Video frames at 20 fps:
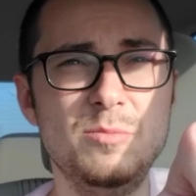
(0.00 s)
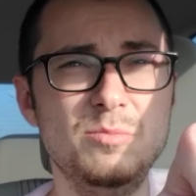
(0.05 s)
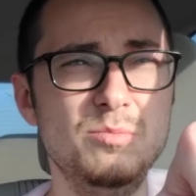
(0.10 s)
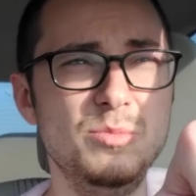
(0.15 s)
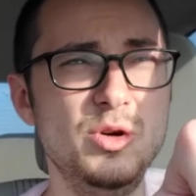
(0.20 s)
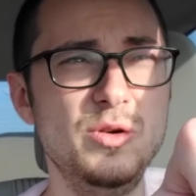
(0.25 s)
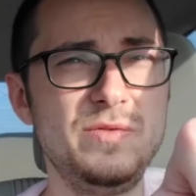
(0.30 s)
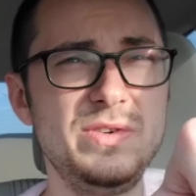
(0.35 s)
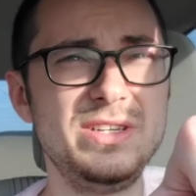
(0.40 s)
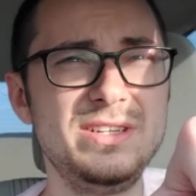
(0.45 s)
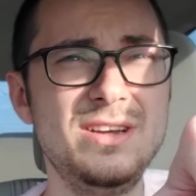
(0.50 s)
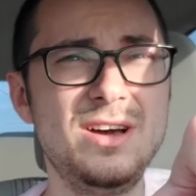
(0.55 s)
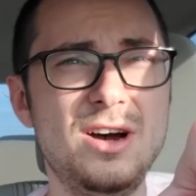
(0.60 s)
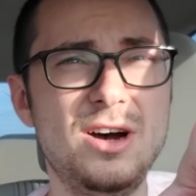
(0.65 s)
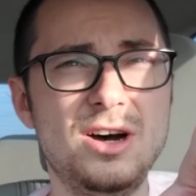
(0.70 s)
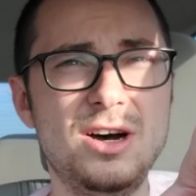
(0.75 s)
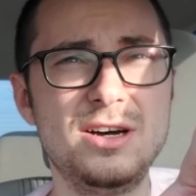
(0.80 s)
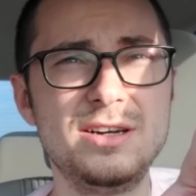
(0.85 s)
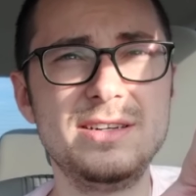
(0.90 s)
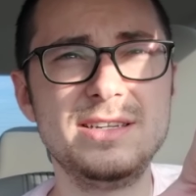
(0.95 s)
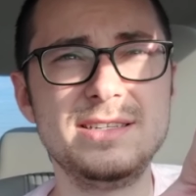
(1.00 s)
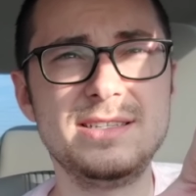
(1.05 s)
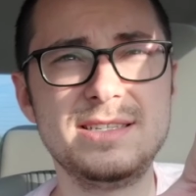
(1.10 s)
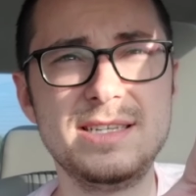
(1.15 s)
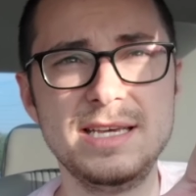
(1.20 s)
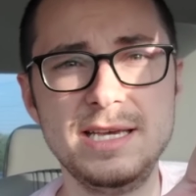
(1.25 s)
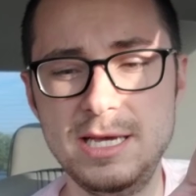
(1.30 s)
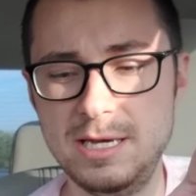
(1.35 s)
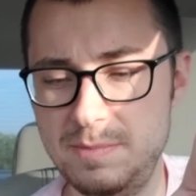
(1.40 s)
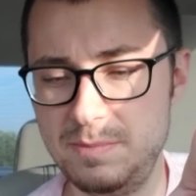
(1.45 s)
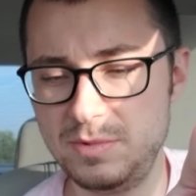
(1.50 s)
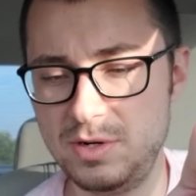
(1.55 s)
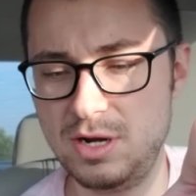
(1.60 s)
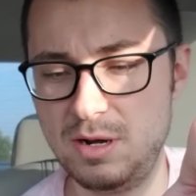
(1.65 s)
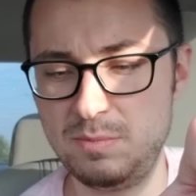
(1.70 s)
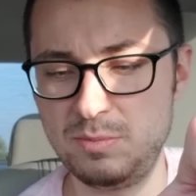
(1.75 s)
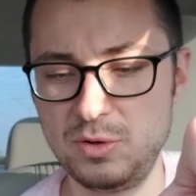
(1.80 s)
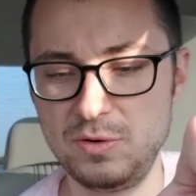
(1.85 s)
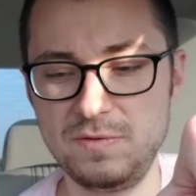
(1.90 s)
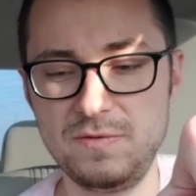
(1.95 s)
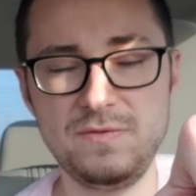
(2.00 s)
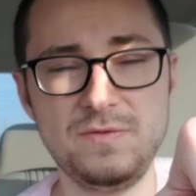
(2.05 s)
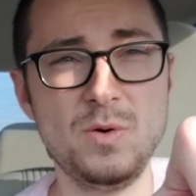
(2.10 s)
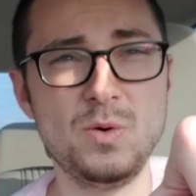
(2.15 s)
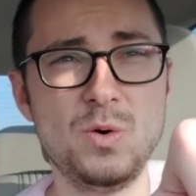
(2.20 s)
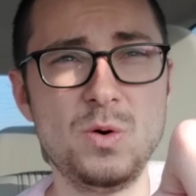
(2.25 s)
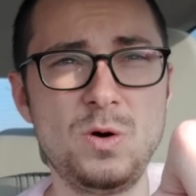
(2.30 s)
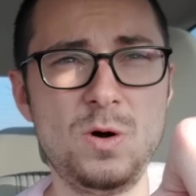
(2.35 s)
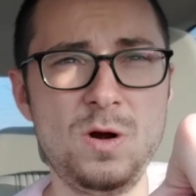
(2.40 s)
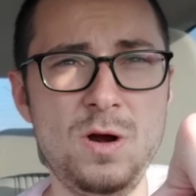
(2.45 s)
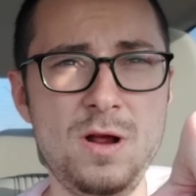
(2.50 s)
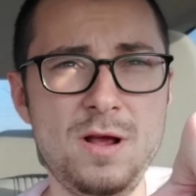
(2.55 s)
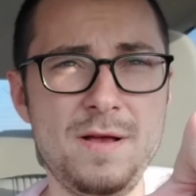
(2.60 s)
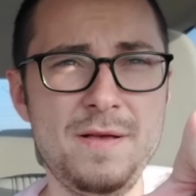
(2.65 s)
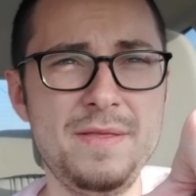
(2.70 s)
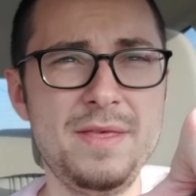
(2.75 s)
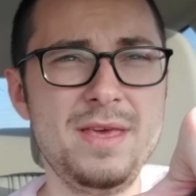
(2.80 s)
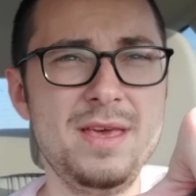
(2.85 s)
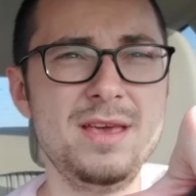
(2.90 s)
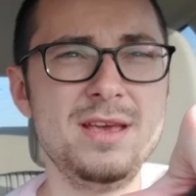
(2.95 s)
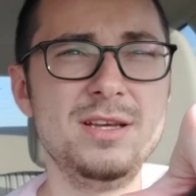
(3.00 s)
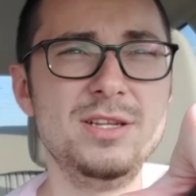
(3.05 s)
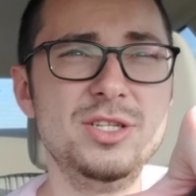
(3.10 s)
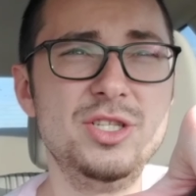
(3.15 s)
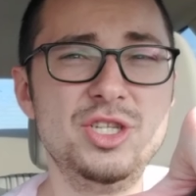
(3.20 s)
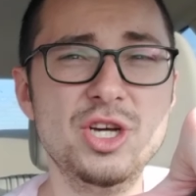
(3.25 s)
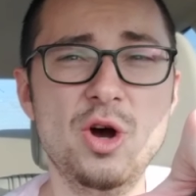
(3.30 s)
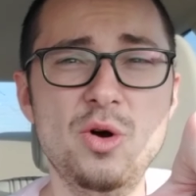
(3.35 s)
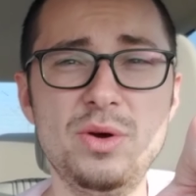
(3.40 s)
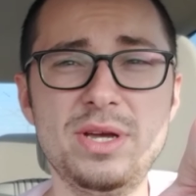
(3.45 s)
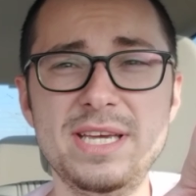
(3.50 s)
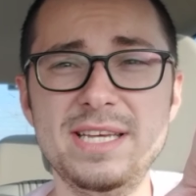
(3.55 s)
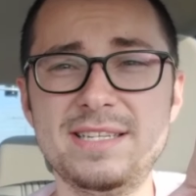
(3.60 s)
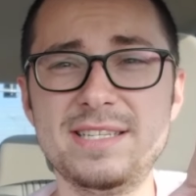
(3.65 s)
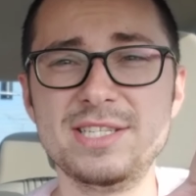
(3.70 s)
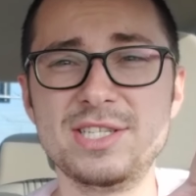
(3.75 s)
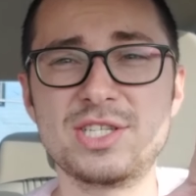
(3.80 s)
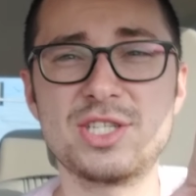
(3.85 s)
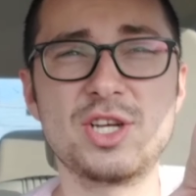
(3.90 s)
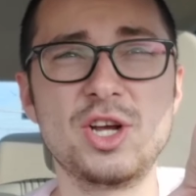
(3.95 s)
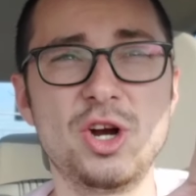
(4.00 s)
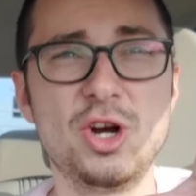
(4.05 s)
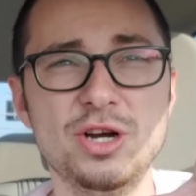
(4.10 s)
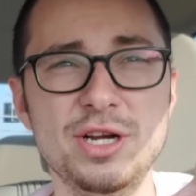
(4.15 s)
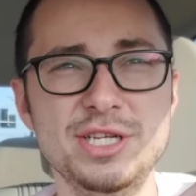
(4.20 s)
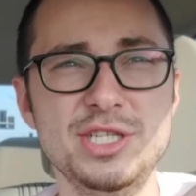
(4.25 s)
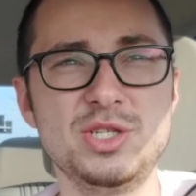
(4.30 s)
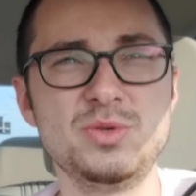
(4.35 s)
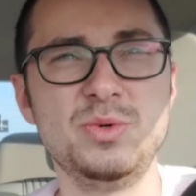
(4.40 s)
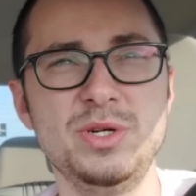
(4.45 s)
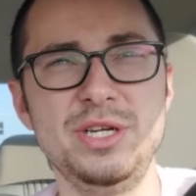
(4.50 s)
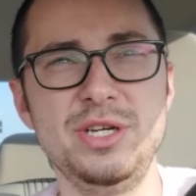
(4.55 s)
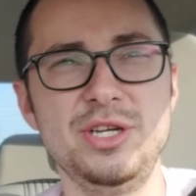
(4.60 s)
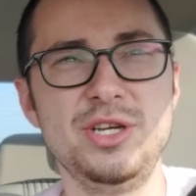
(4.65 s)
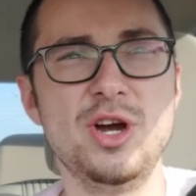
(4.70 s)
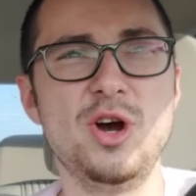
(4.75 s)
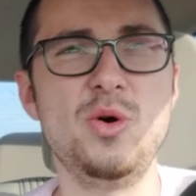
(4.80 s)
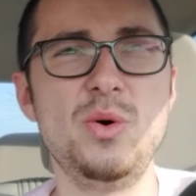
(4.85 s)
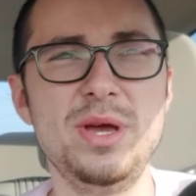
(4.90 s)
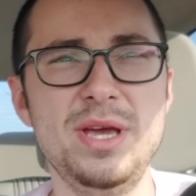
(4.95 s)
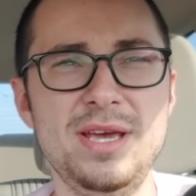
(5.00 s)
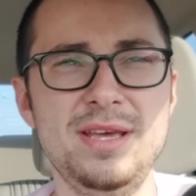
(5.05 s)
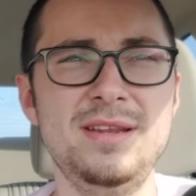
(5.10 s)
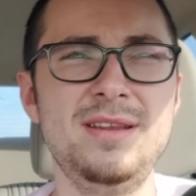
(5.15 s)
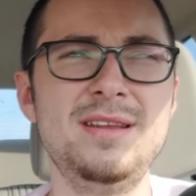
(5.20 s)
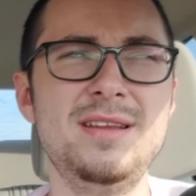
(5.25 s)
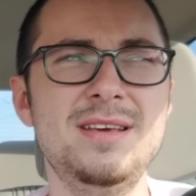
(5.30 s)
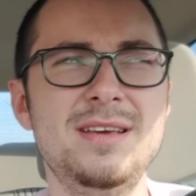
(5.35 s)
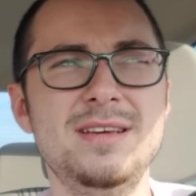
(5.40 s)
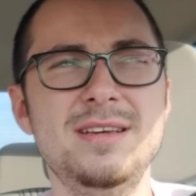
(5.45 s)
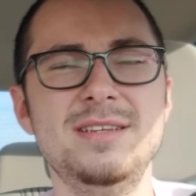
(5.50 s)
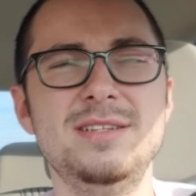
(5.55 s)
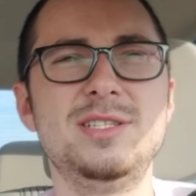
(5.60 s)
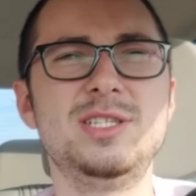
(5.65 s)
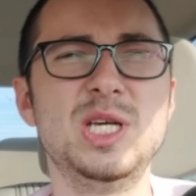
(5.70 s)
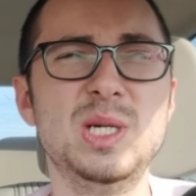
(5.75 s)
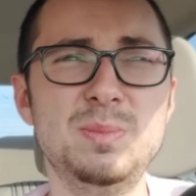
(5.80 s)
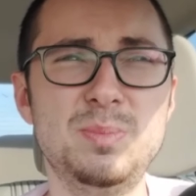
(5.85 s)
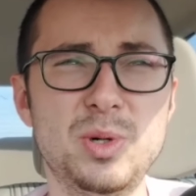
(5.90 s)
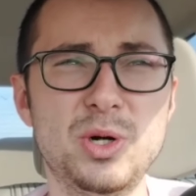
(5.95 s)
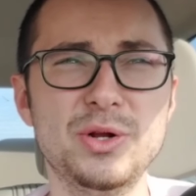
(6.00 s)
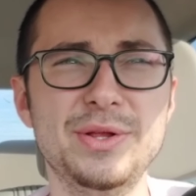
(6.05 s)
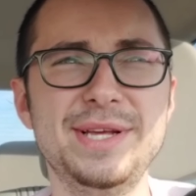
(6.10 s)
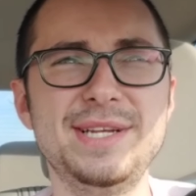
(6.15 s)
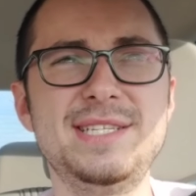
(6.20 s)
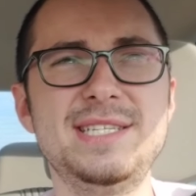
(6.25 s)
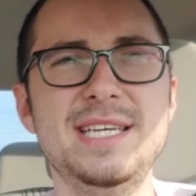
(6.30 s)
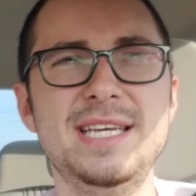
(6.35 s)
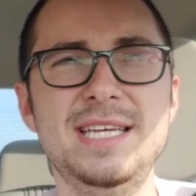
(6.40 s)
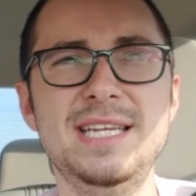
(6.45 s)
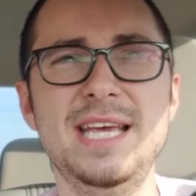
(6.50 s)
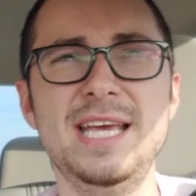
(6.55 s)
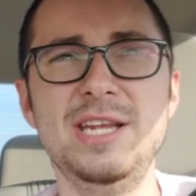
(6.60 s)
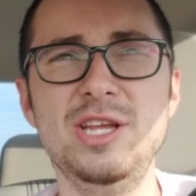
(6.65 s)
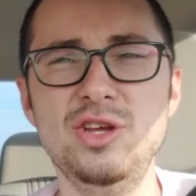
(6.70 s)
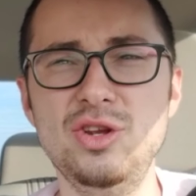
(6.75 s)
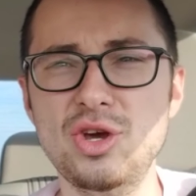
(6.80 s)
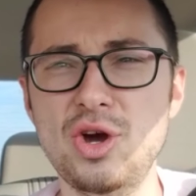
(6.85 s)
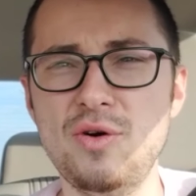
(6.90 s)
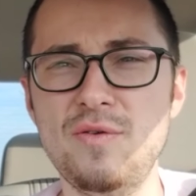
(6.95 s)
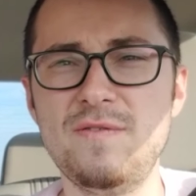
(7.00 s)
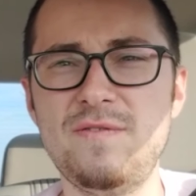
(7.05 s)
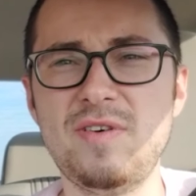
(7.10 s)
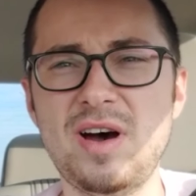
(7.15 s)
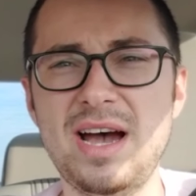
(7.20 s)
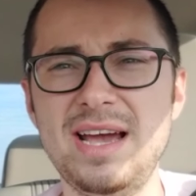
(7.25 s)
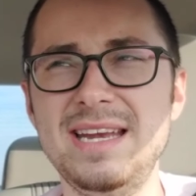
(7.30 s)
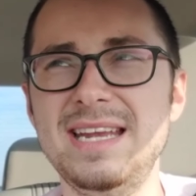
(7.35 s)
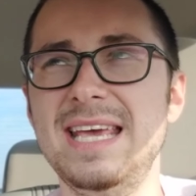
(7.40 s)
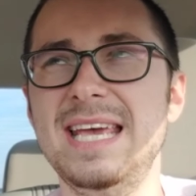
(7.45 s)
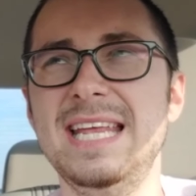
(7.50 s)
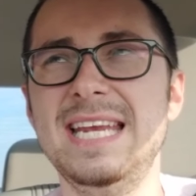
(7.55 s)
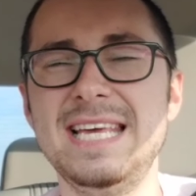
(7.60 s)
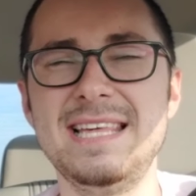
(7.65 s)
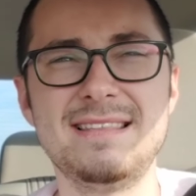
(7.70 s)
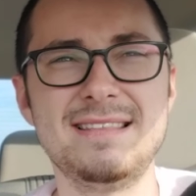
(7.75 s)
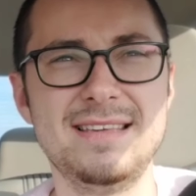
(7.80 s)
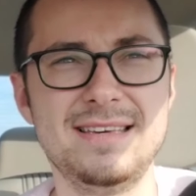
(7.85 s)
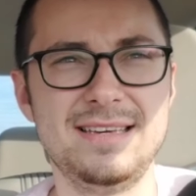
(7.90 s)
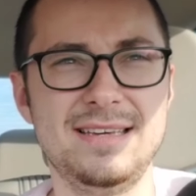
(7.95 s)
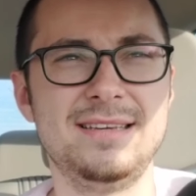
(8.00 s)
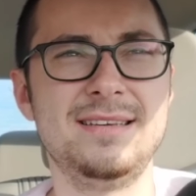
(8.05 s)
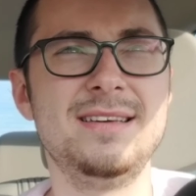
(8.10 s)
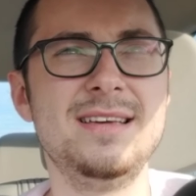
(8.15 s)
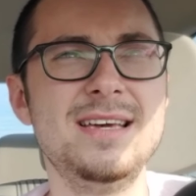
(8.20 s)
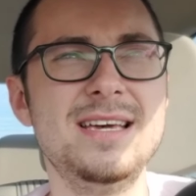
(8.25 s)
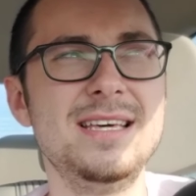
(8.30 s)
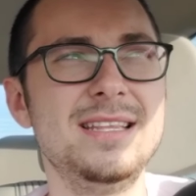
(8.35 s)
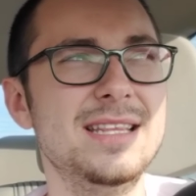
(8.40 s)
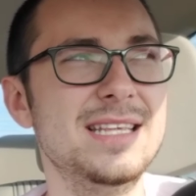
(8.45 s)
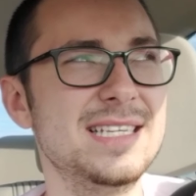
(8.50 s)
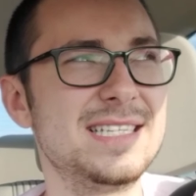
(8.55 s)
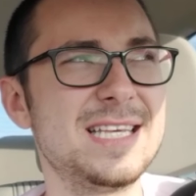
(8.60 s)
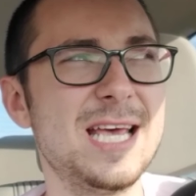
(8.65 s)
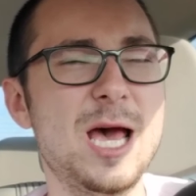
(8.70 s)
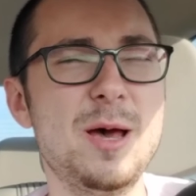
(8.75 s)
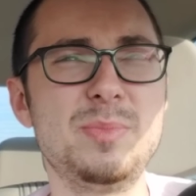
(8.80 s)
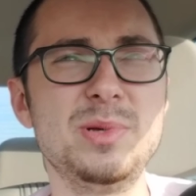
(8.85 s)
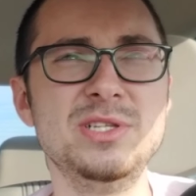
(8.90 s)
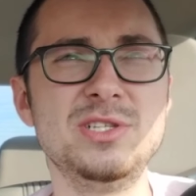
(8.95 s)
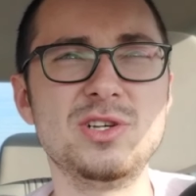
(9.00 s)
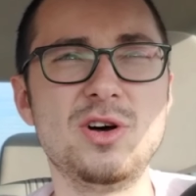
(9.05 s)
Moving on to tip number 4, don't get discouraged when you go in to Burlington and you don't find anything. This happens